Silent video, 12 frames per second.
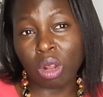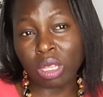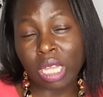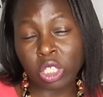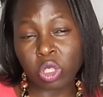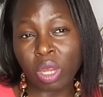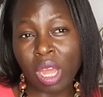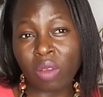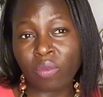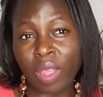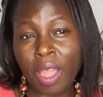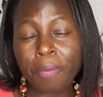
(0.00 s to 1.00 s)
that you
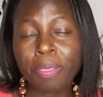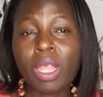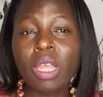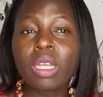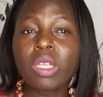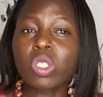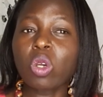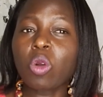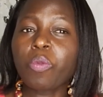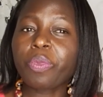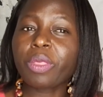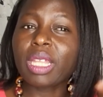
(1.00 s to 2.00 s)
have,
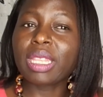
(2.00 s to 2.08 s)
So